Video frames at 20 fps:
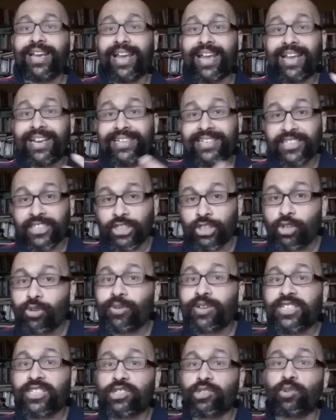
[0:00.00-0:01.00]
And in
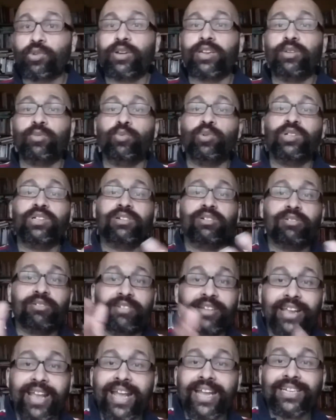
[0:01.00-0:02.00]
doing so, it will
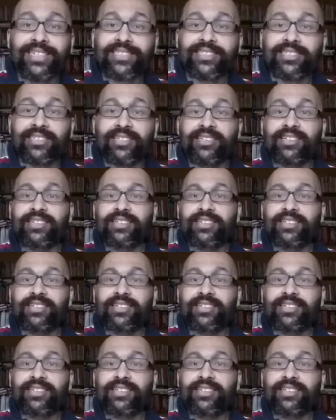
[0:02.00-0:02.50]
create